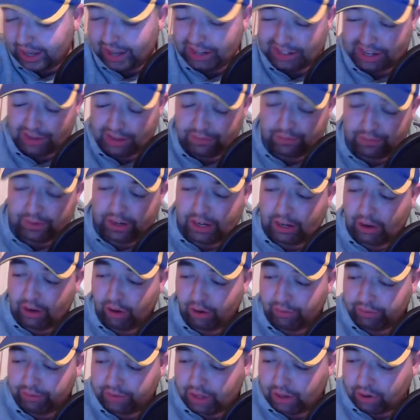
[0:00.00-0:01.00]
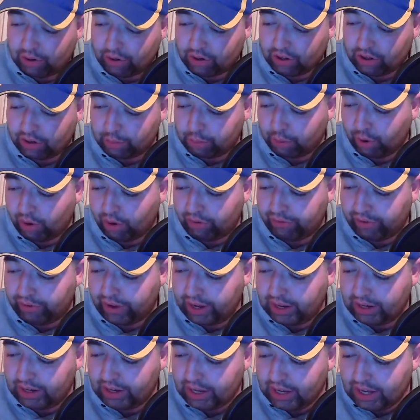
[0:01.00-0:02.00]
definitely love the look of the
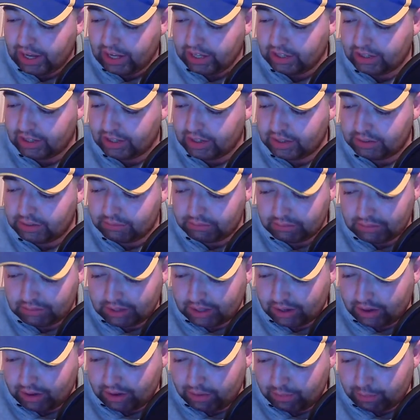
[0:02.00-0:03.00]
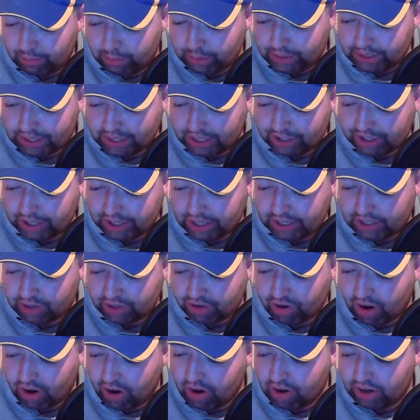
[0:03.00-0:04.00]
profile, the position it's
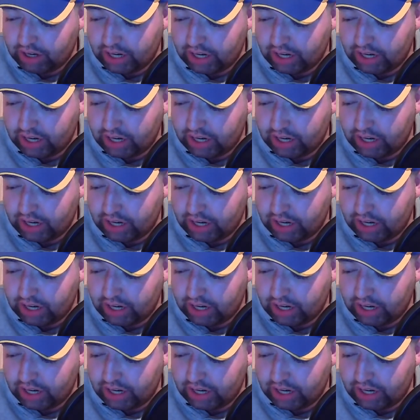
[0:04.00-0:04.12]
drawn